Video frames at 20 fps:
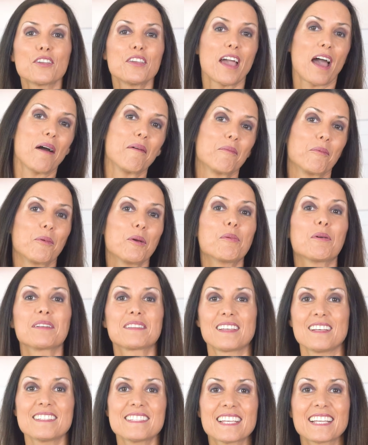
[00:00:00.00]
yeah, we were
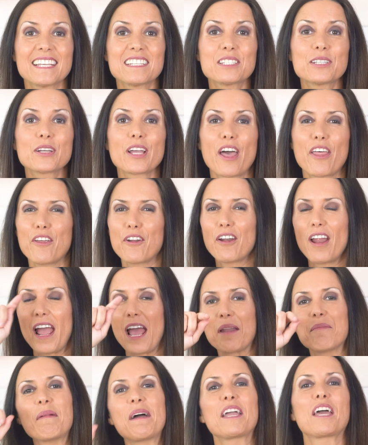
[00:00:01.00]
testing it together,
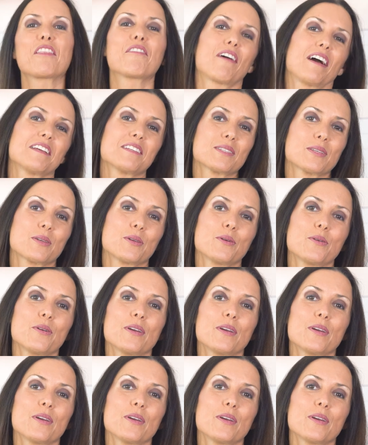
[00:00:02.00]
and my advice to you